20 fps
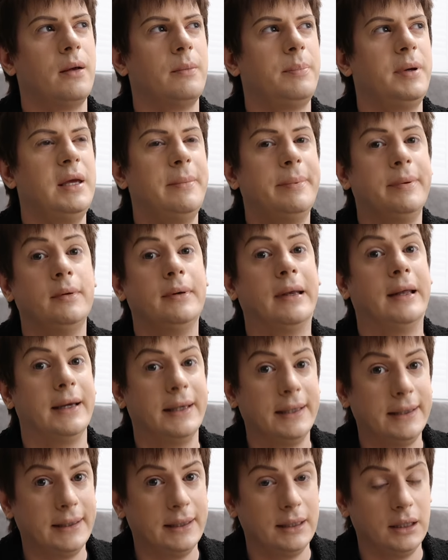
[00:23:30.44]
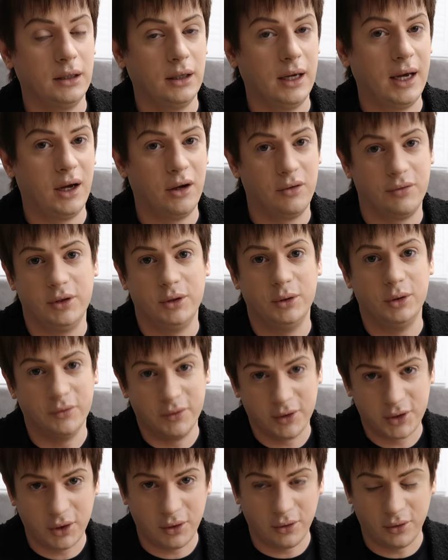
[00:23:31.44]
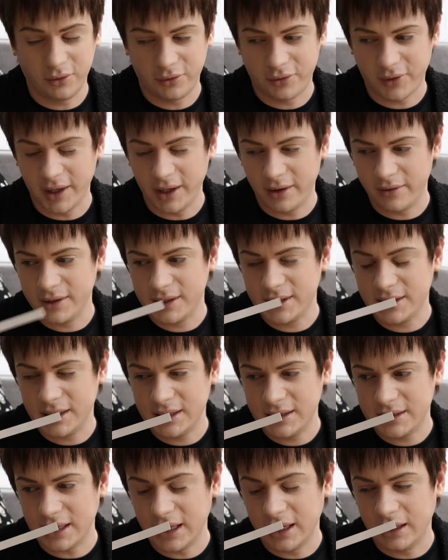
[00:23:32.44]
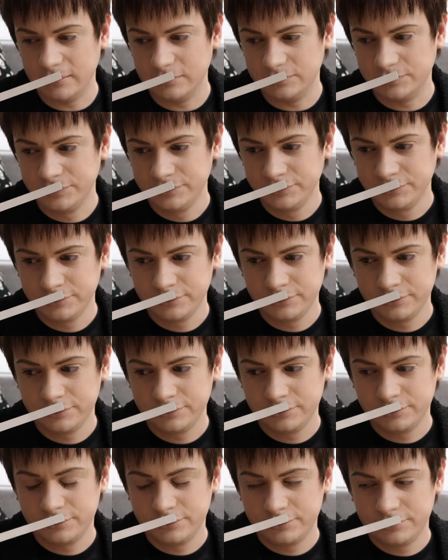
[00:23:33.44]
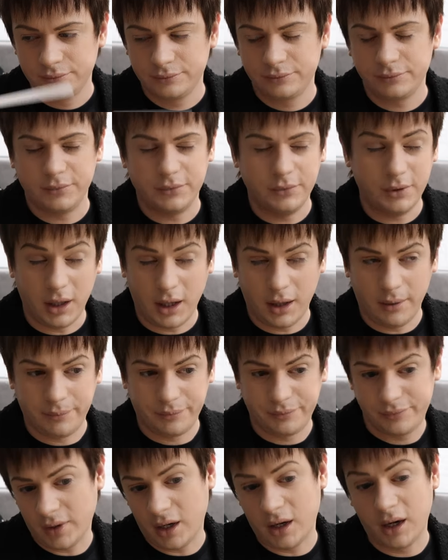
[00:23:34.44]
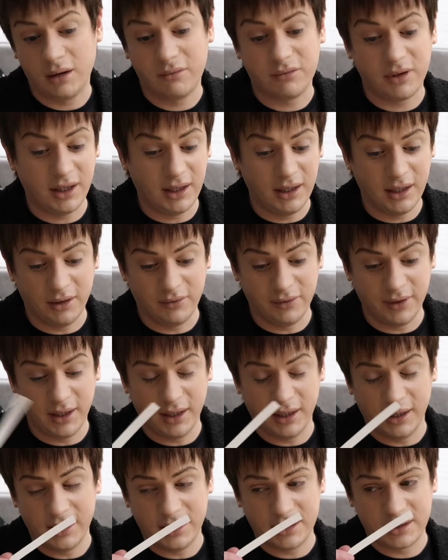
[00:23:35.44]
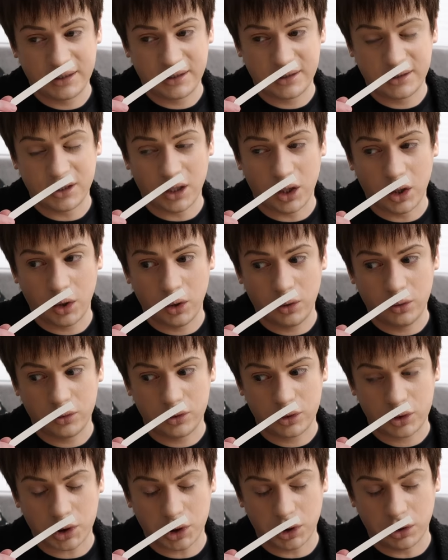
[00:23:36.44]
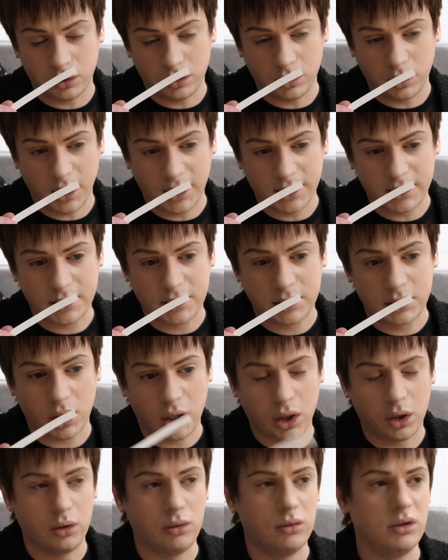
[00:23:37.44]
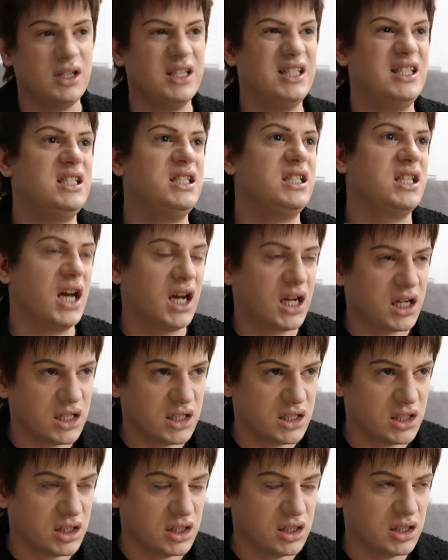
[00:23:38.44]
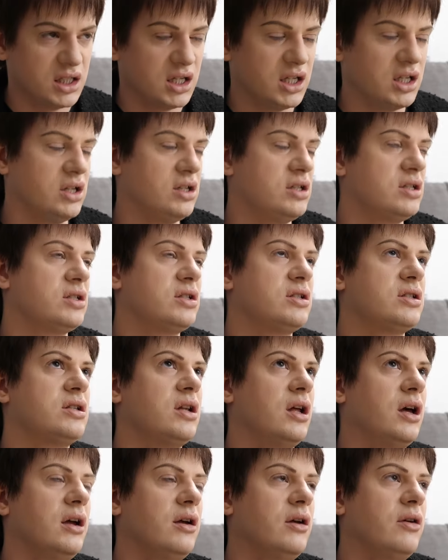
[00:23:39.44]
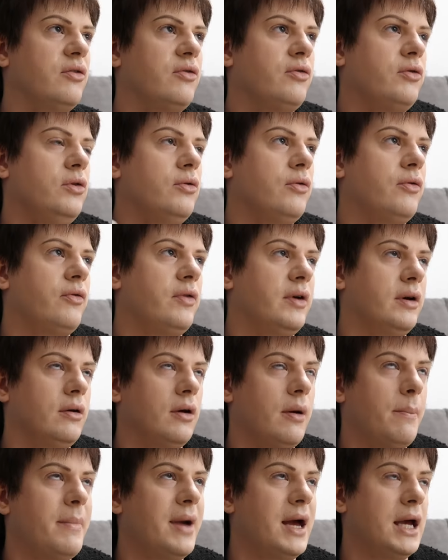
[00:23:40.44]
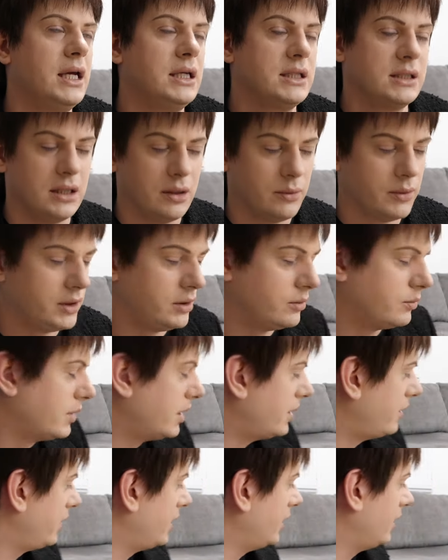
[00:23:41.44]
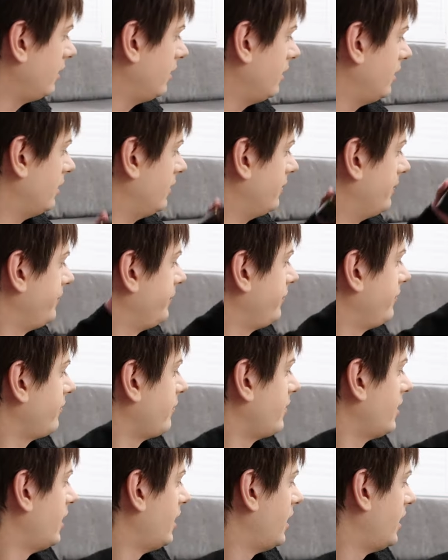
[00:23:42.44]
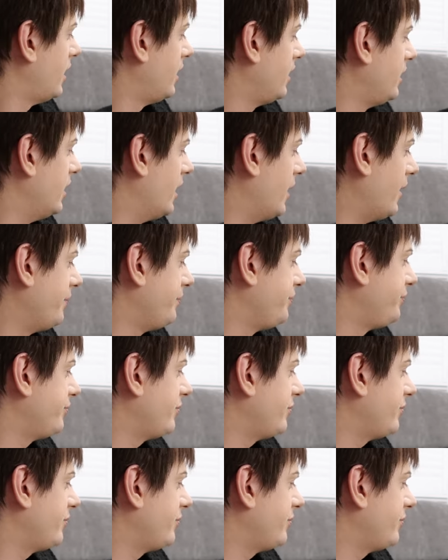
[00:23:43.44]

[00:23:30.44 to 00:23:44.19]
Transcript: people like it out of the Louis Vuitton fragrances. Yeah, I really love it. It's so strong and so decadent, and you just like if you feel amazing when you're wearing it, like yeah.